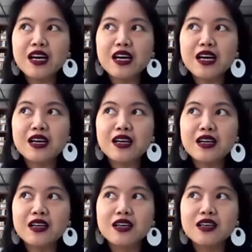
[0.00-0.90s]

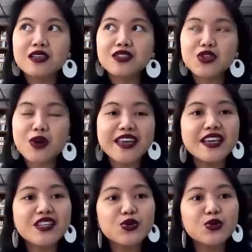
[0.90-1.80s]
uh,
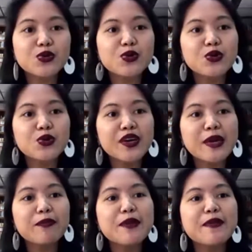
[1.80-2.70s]
trying to
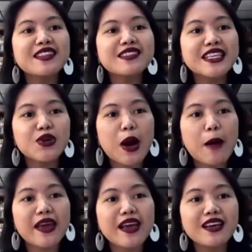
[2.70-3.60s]
implement
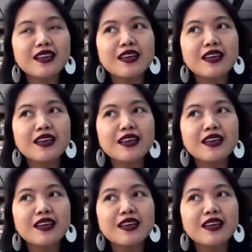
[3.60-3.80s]
intercropping